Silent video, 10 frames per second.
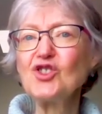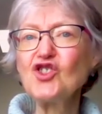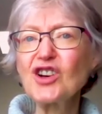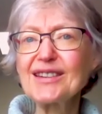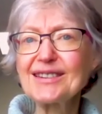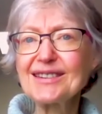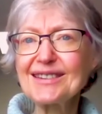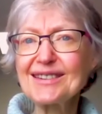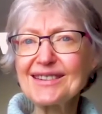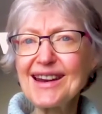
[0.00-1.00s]

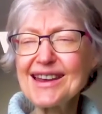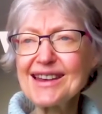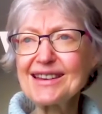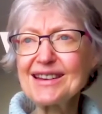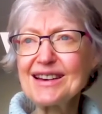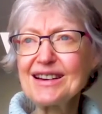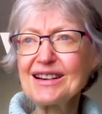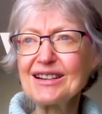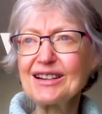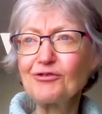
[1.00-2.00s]
Just staying
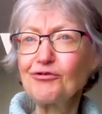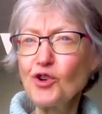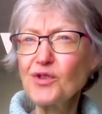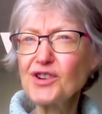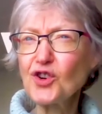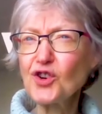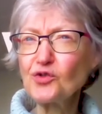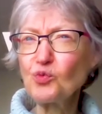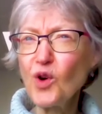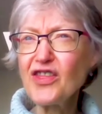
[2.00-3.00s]
focused
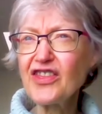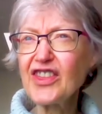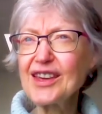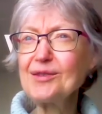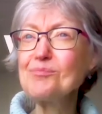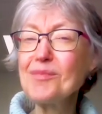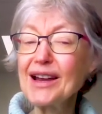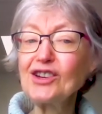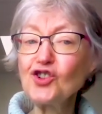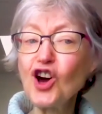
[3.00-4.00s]
on one thing
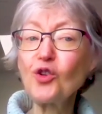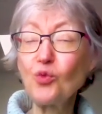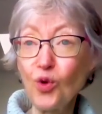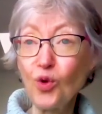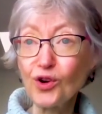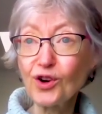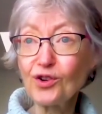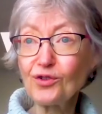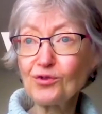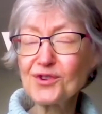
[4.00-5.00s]
might not work
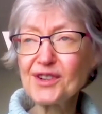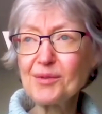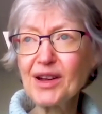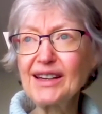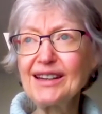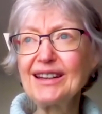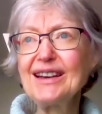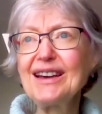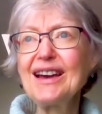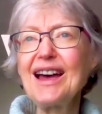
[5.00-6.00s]
for
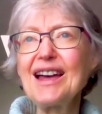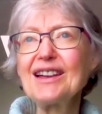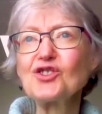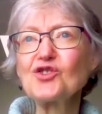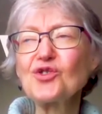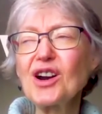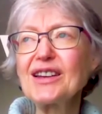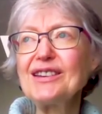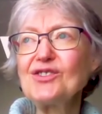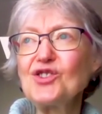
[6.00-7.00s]
somebody, and
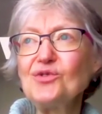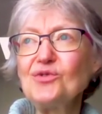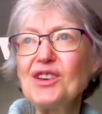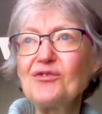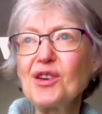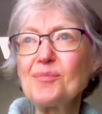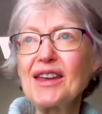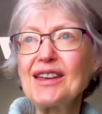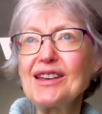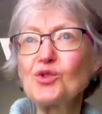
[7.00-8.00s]
trying to give them
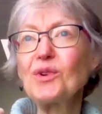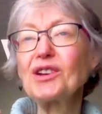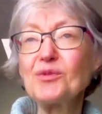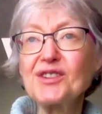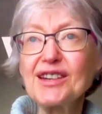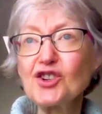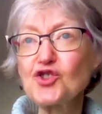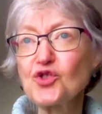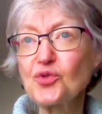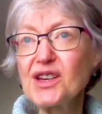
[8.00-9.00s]
a hint, well, it was in a
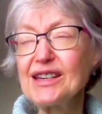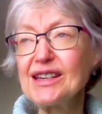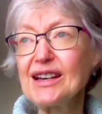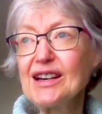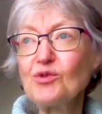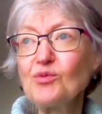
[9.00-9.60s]
tree,